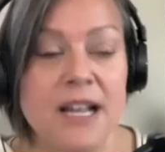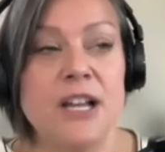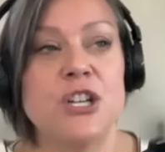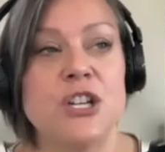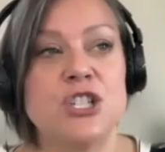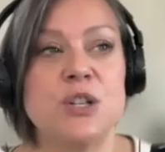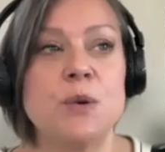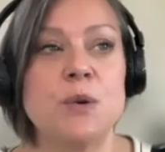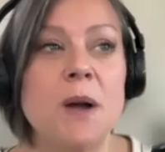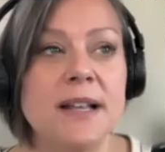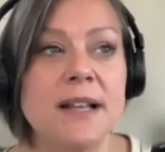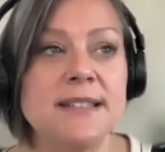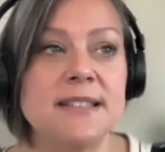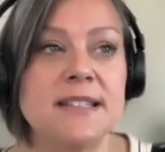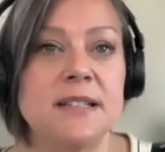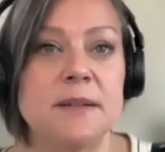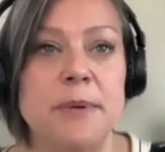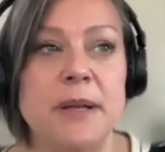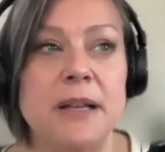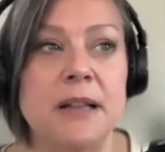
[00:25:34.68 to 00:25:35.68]
She wants
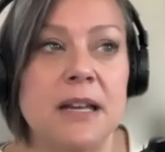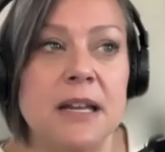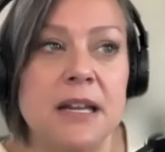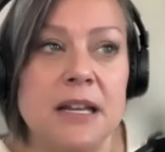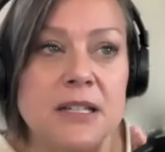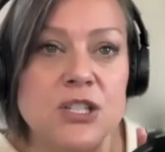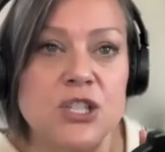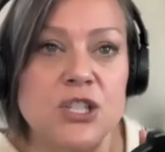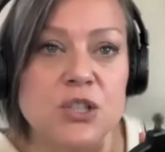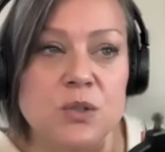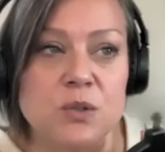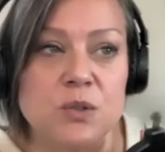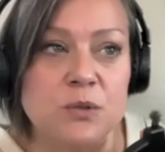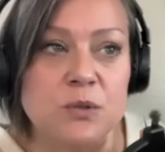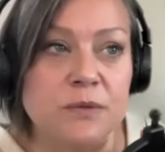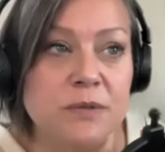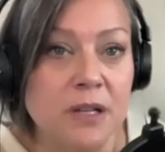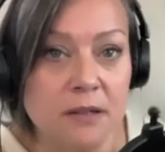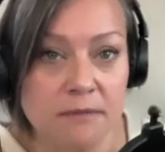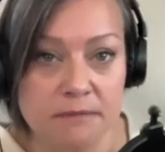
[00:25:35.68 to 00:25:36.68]
the ability
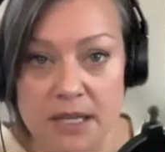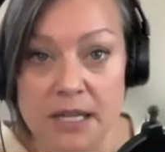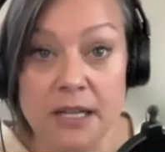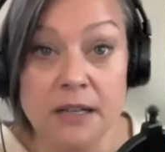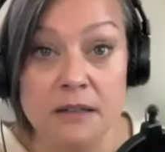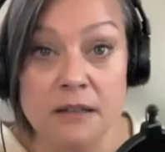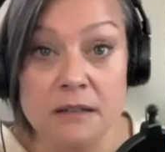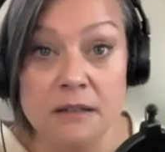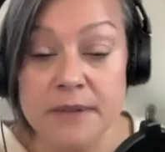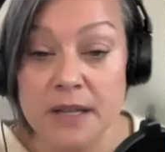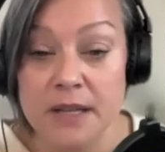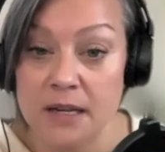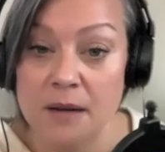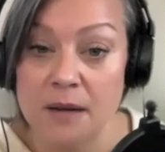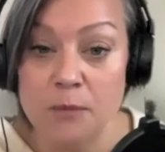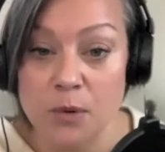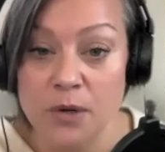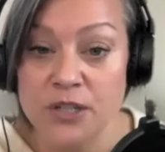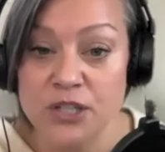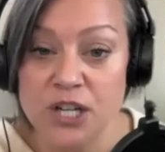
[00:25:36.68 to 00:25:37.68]
to kill an
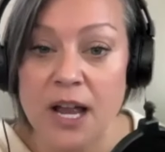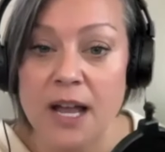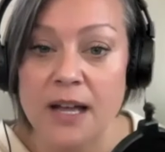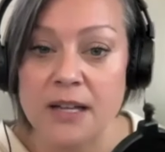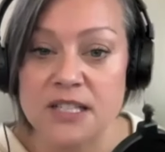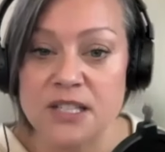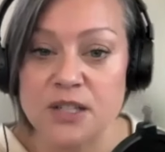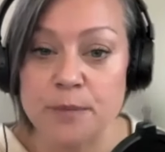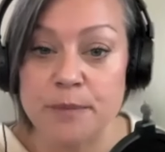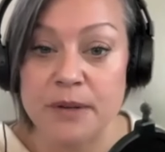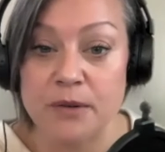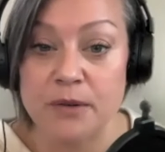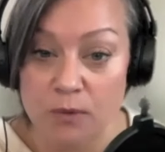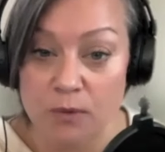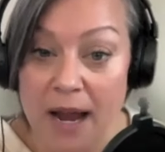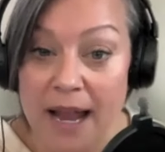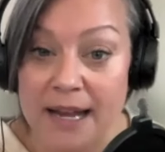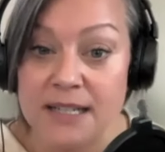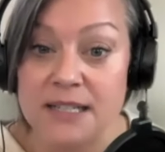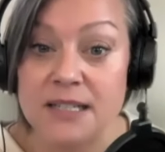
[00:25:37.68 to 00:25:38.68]
unborn child to be
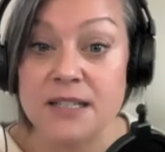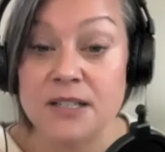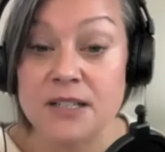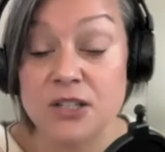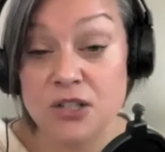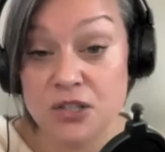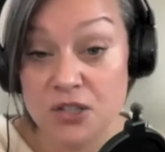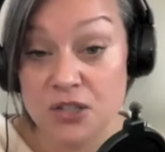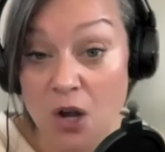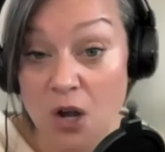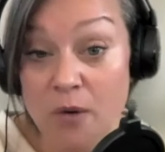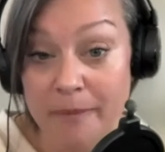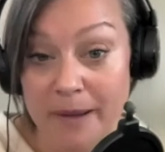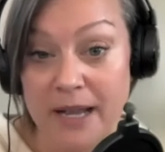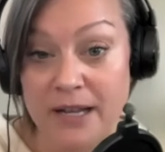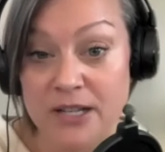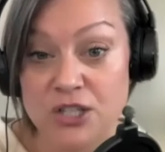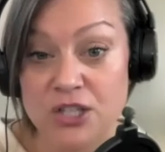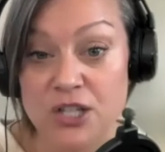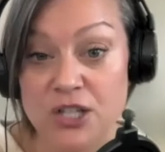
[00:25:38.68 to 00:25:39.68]
right so
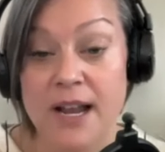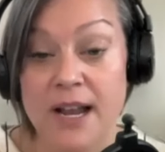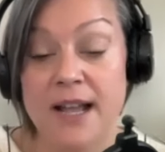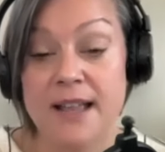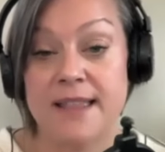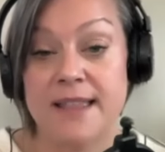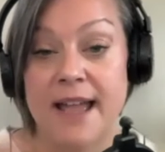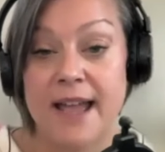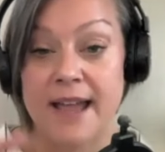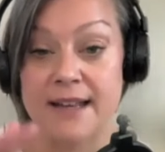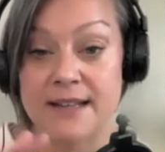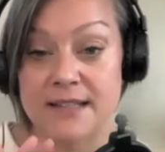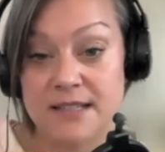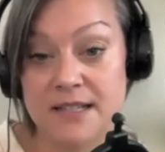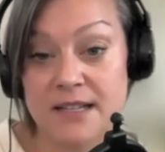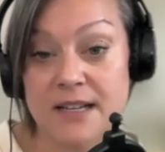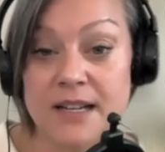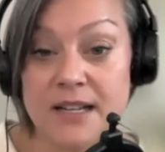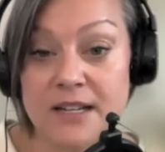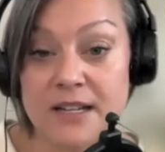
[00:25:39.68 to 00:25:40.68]
much that
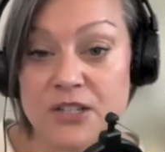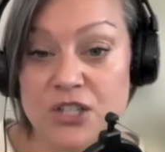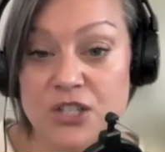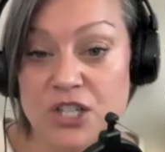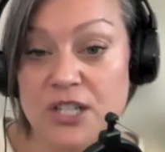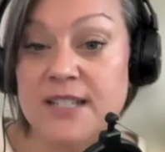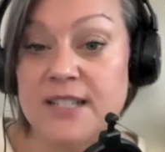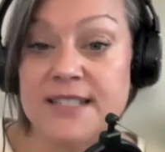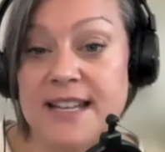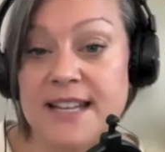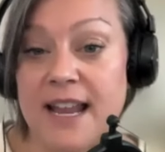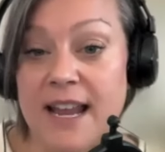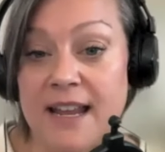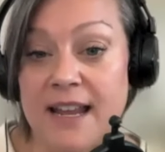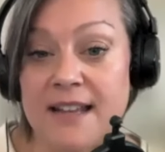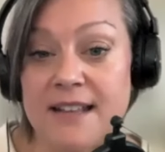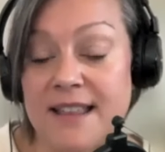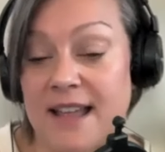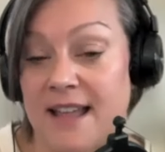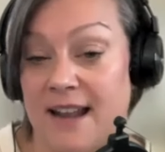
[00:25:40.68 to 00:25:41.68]
she is
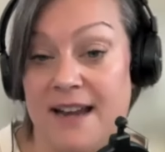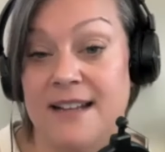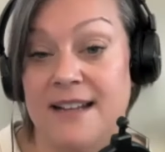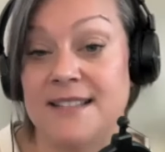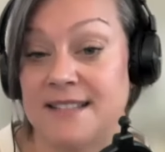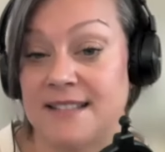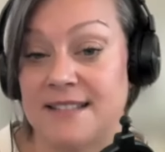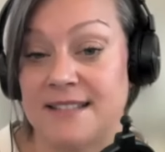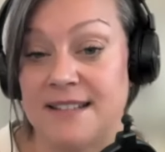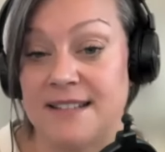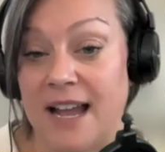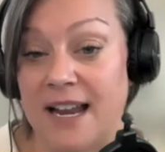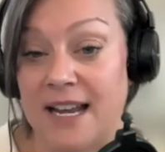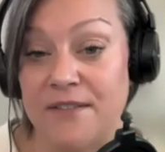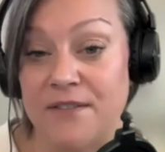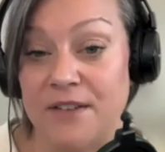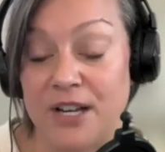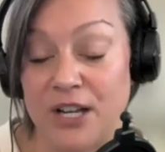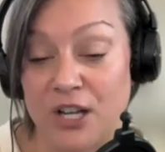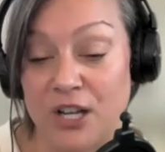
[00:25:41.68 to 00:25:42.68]
saying that it's not
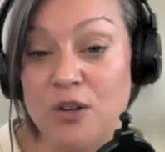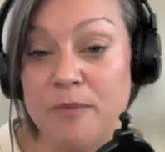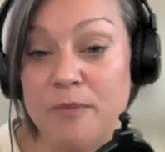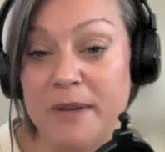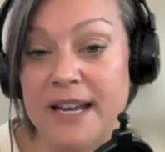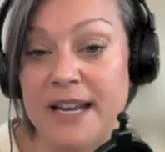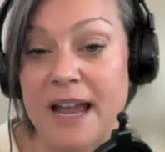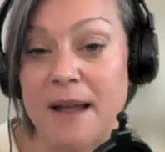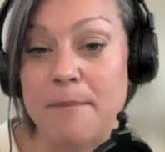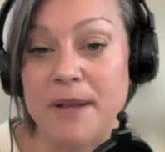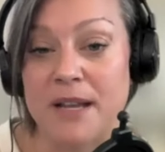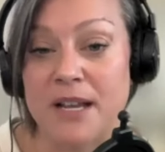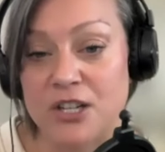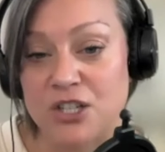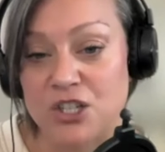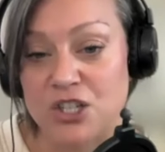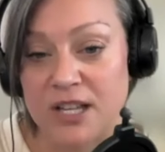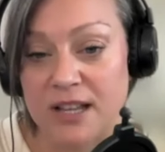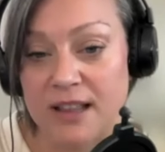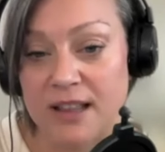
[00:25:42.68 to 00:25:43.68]
even a human yet because
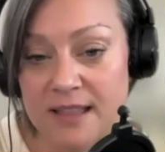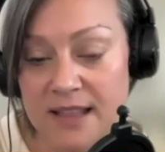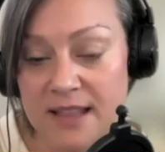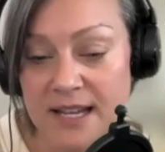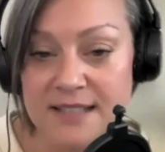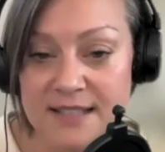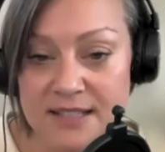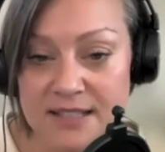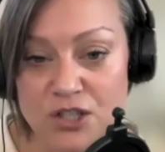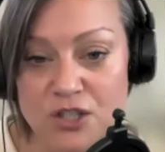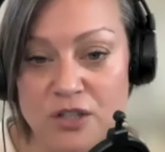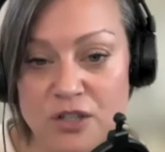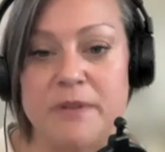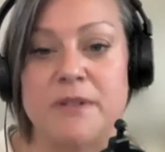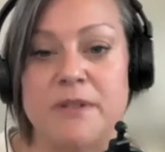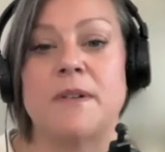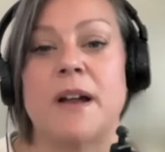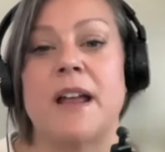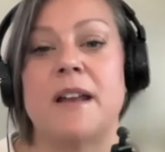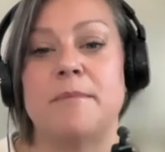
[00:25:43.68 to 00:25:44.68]
she thinks it should
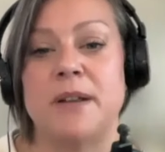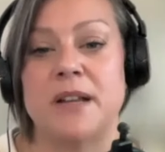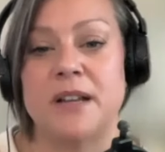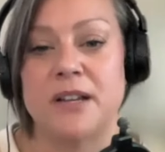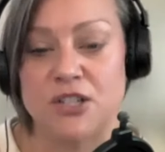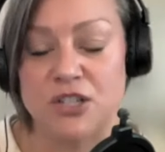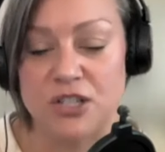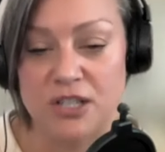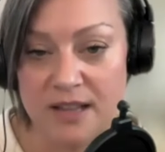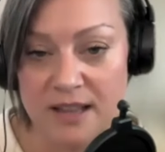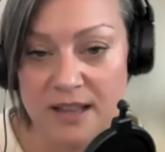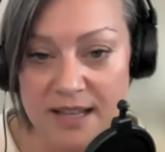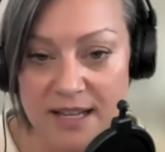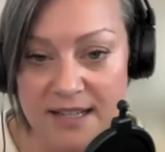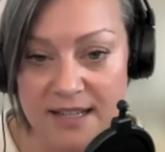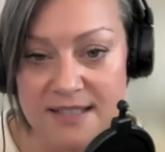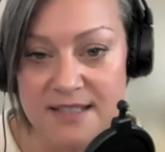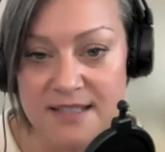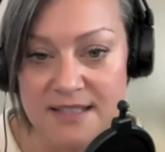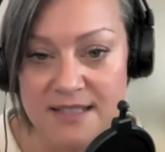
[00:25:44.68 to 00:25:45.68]
be right because she
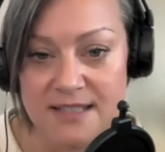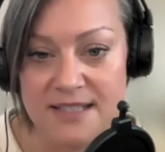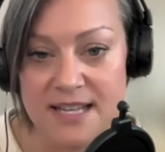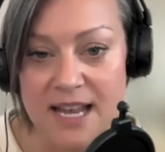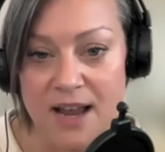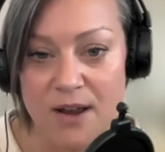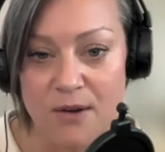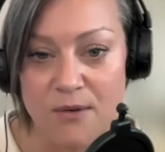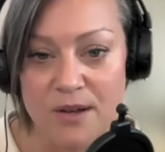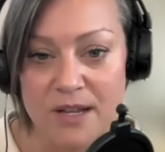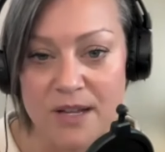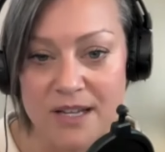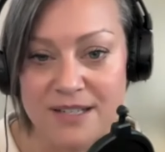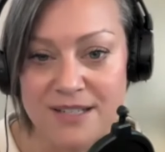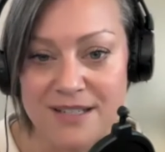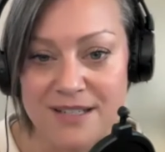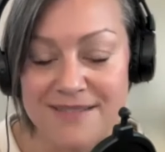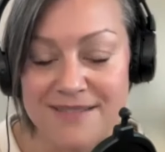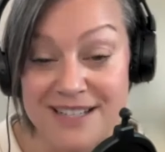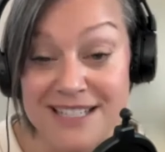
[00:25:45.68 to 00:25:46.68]
thinks this is how it
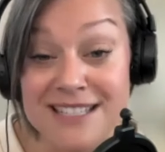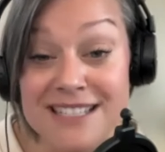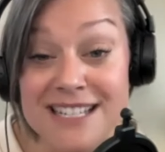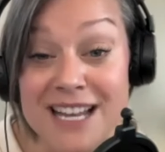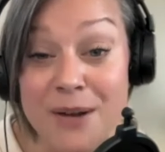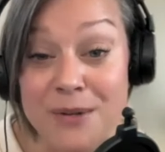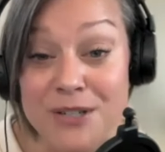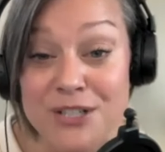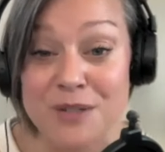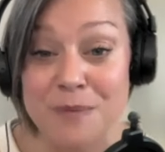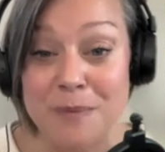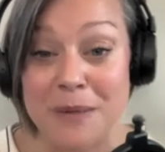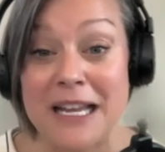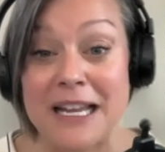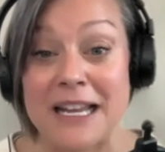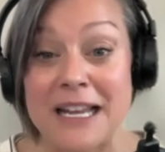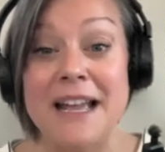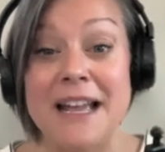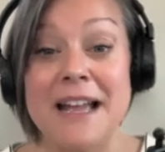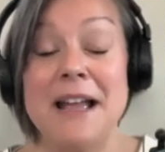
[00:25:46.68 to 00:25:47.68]
this is how it should
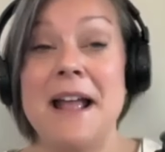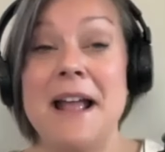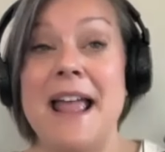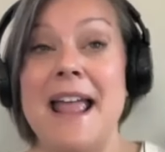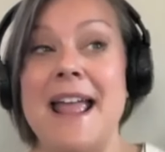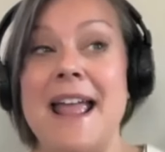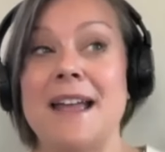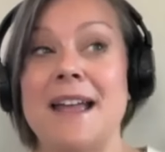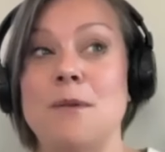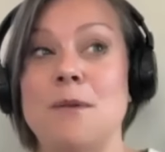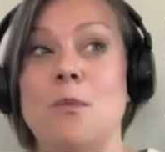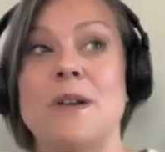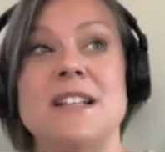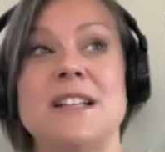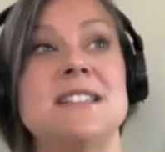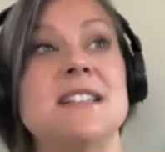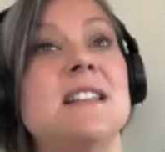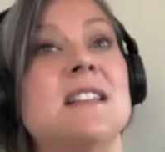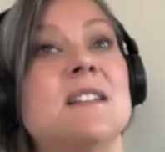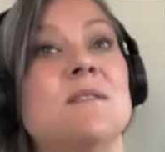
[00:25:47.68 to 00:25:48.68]
be and we
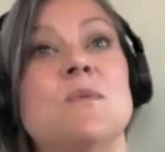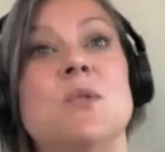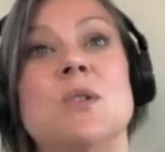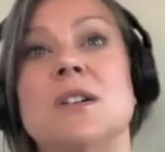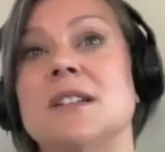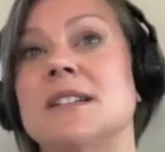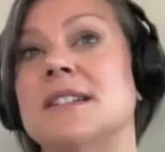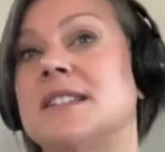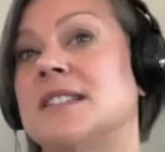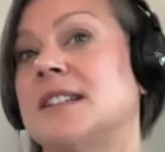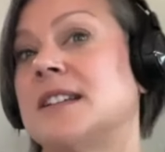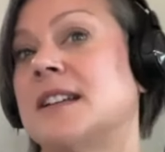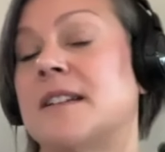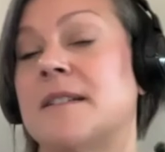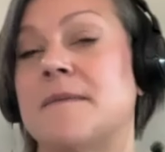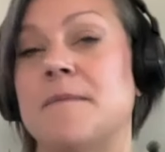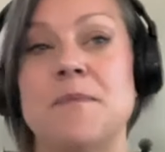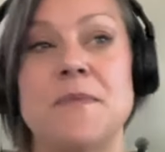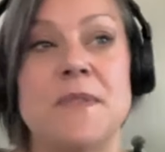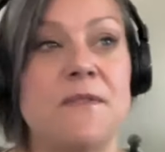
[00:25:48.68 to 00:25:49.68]
see the moralistic
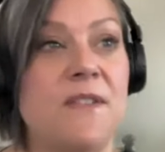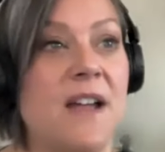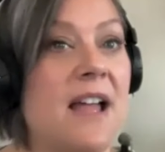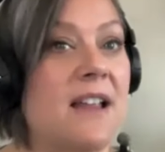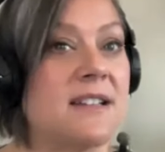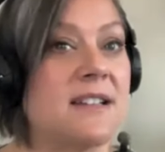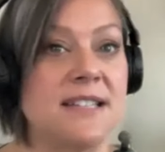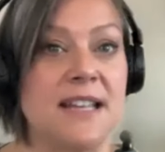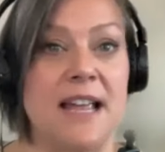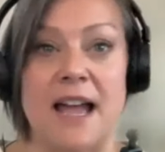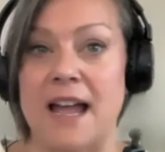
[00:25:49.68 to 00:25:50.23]
fallacy.